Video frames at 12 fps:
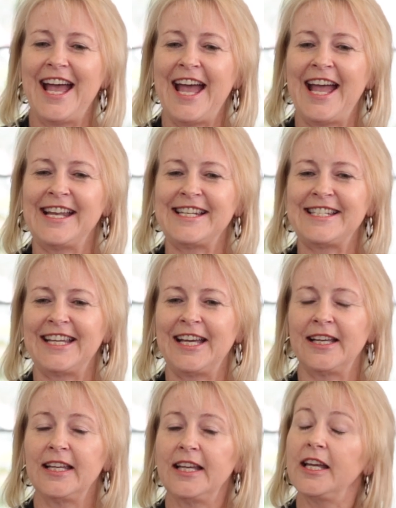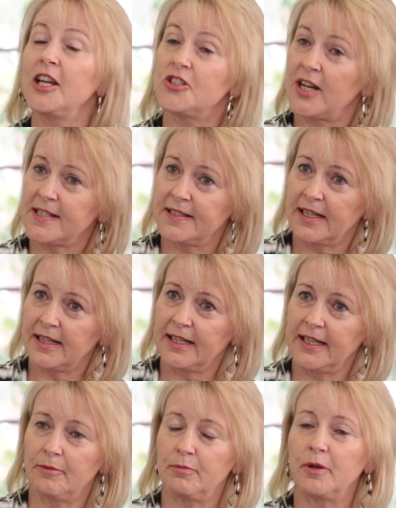And interestingly,